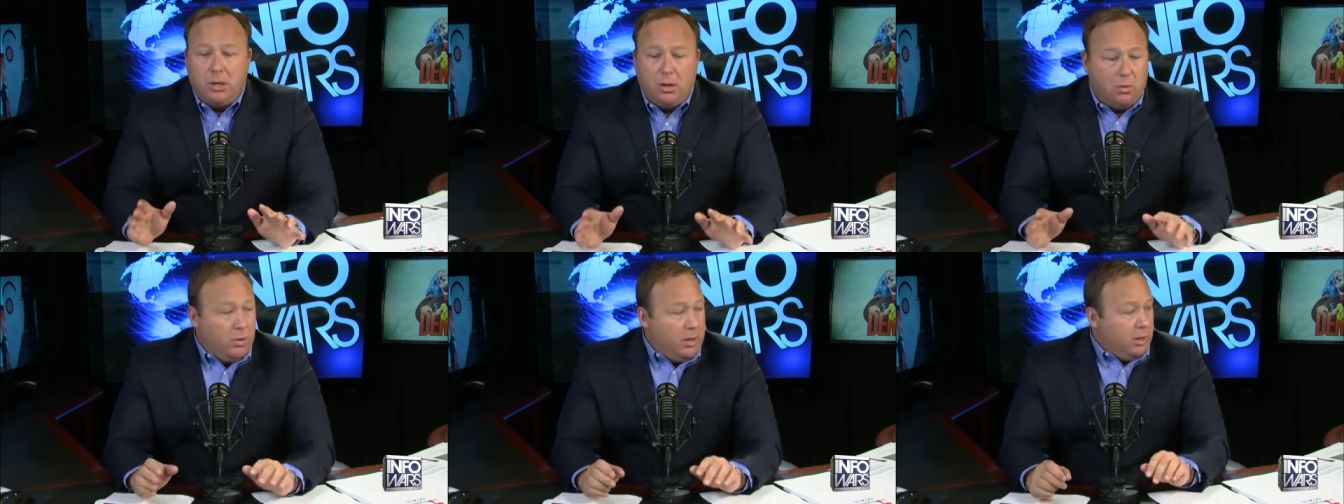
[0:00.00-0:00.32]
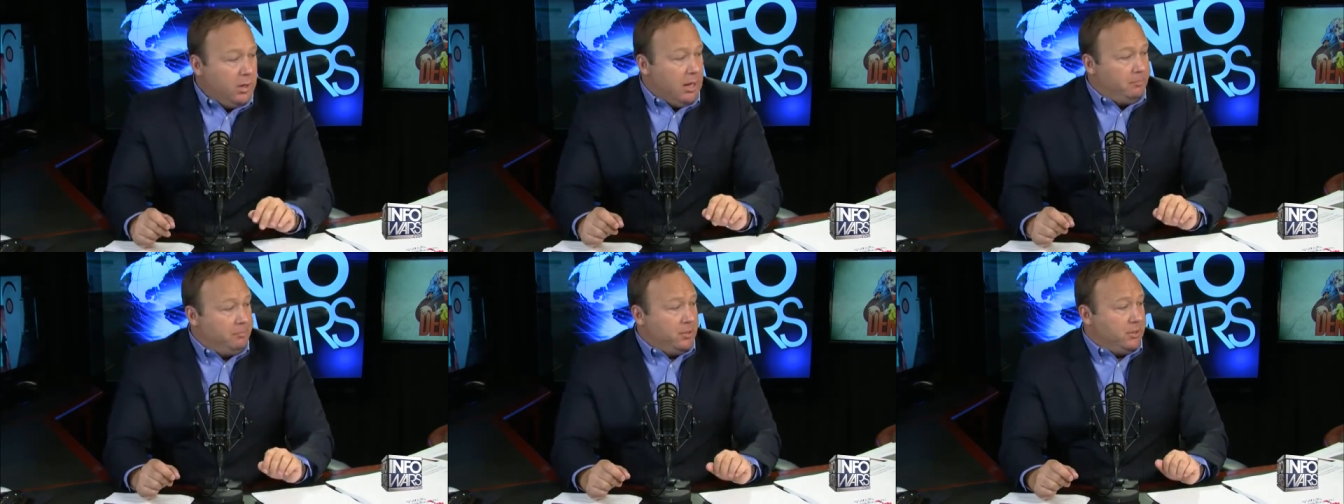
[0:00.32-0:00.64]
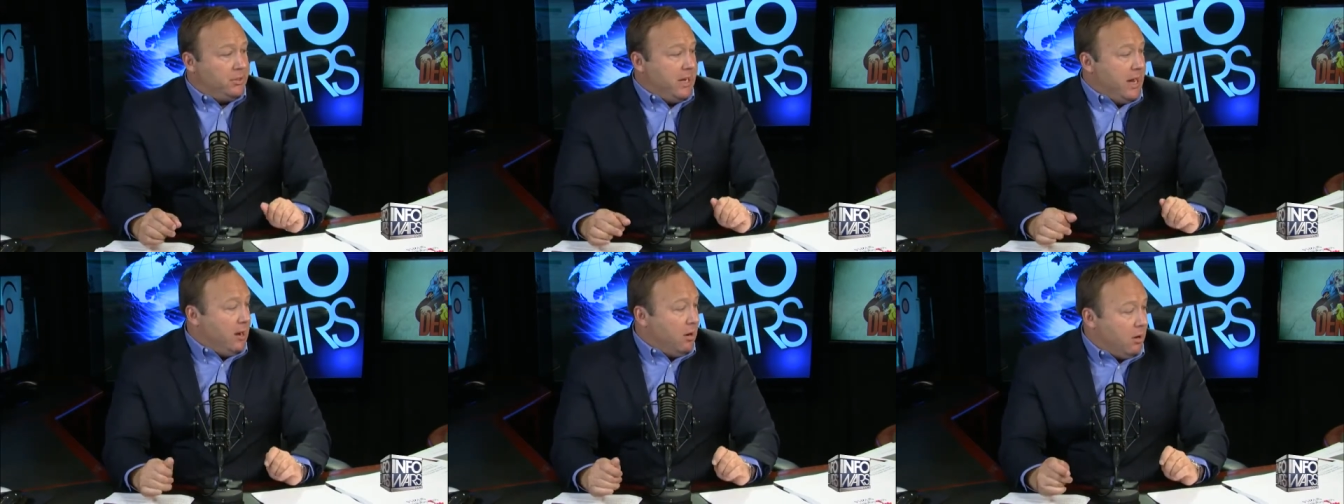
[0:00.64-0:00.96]
we'll put
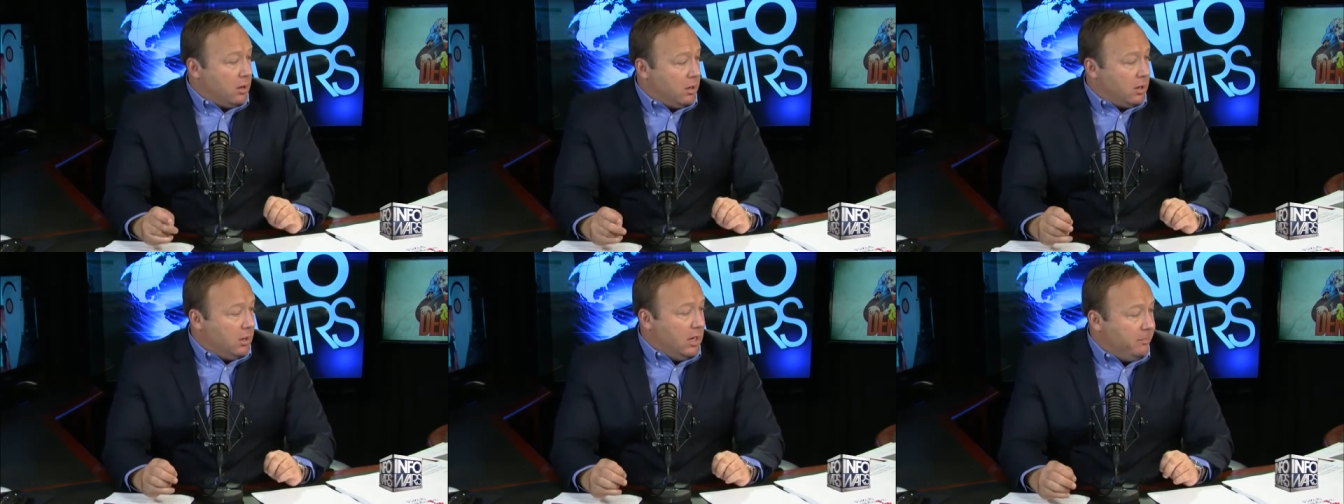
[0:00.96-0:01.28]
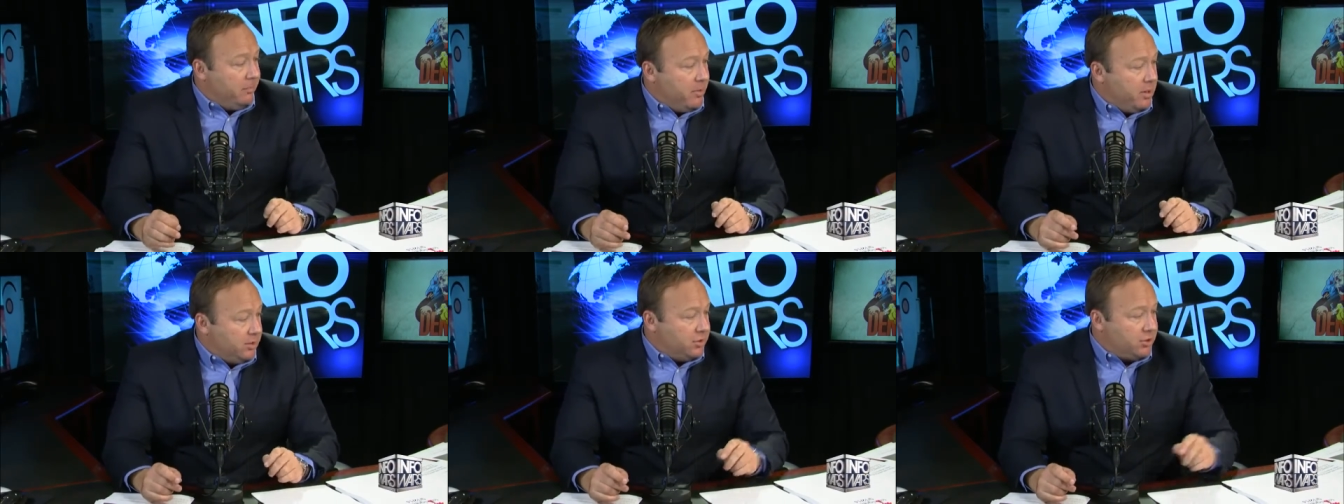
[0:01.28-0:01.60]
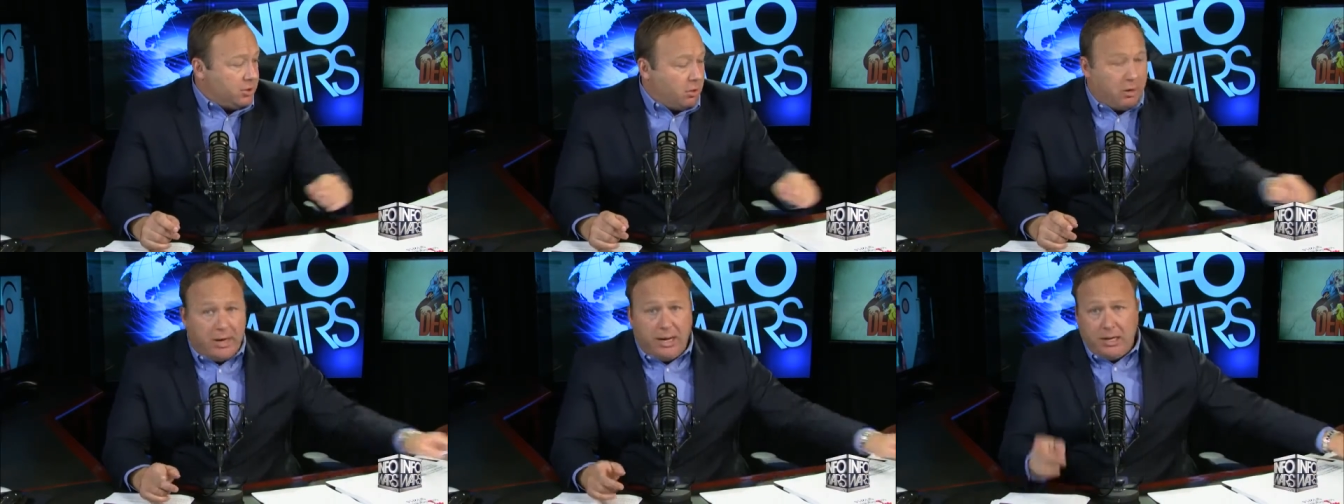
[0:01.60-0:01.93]
that article up on
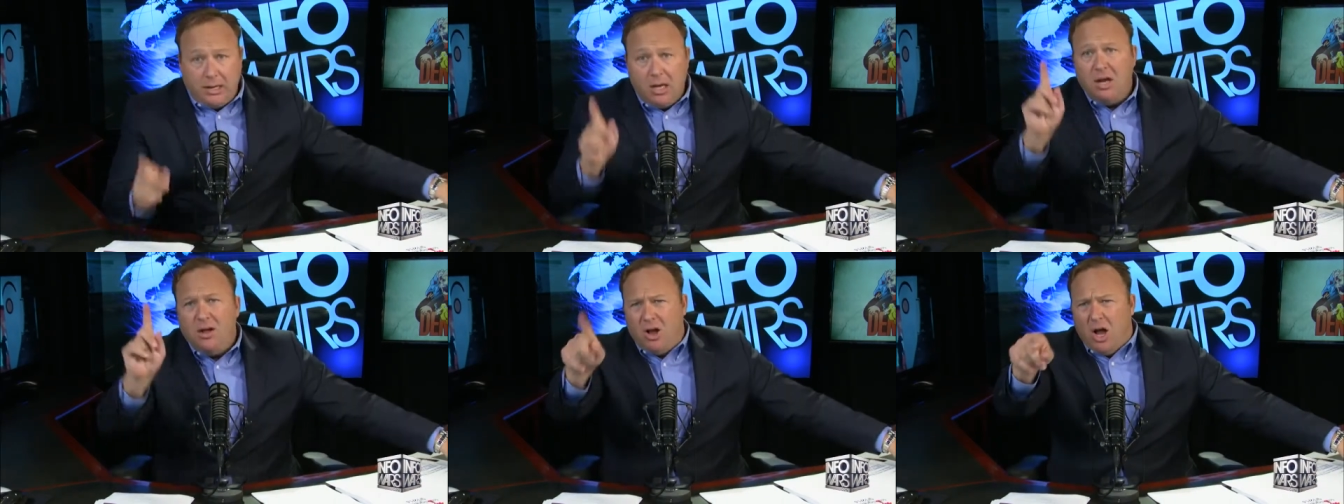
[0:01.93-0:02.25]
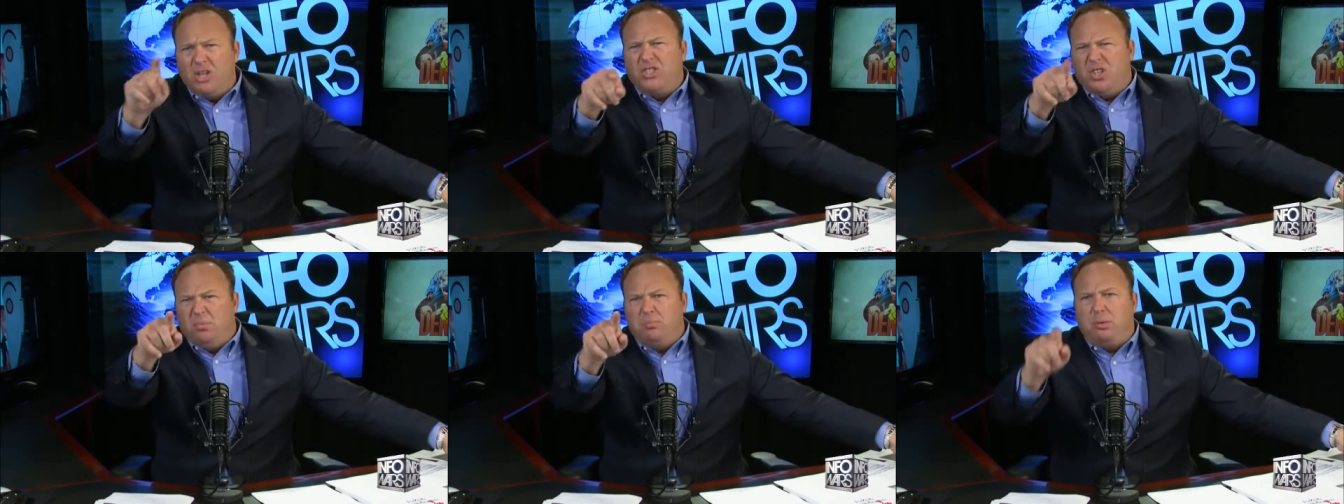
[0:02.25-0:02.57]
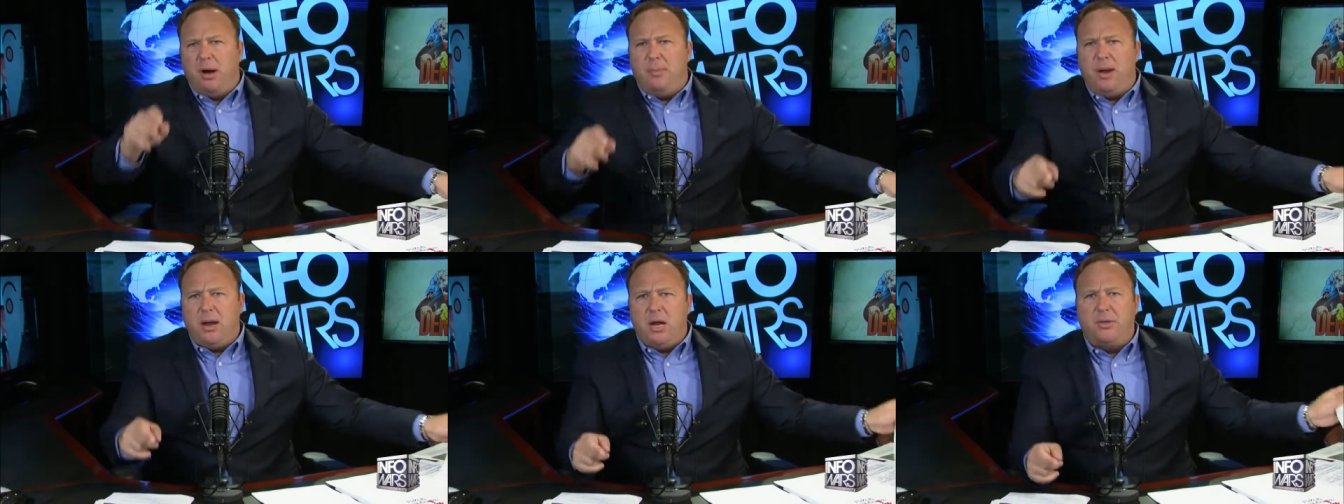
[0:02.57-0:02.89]
screen. Also,
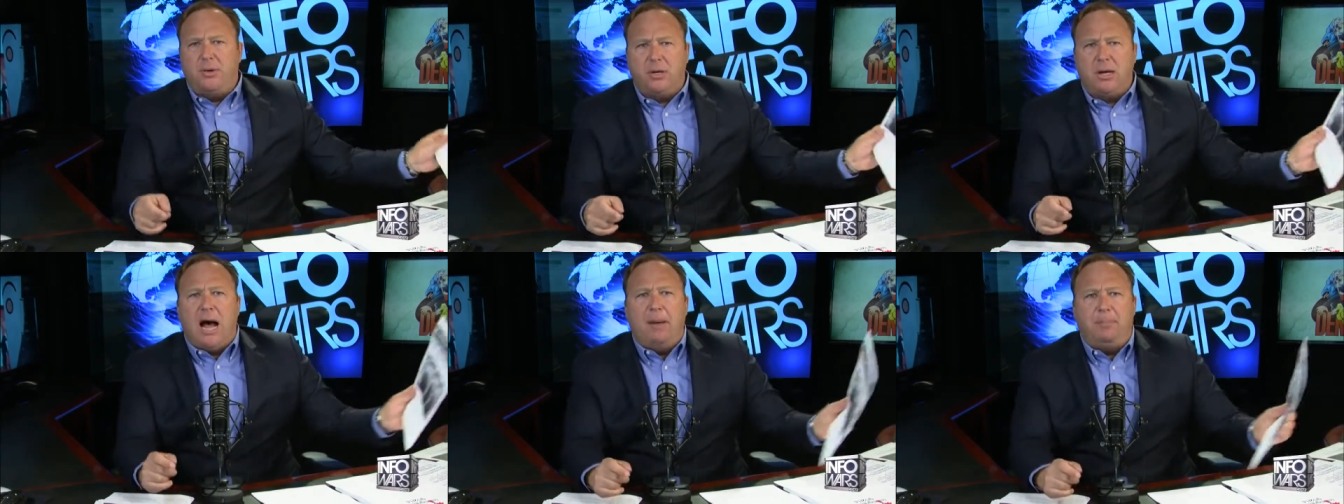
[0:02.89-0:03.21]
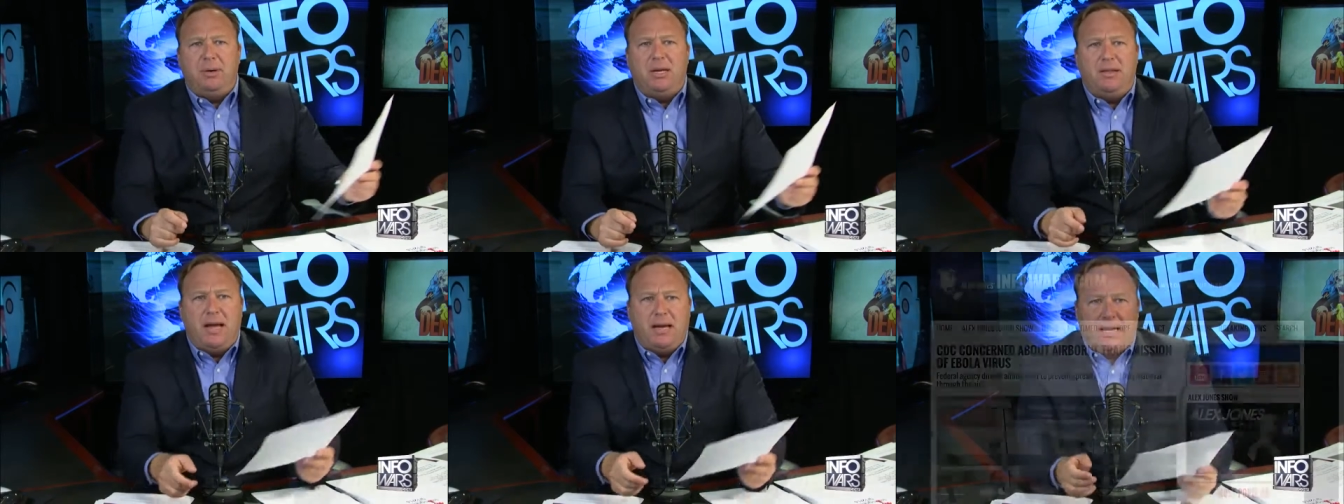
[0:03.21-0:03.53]
print me another copy of that,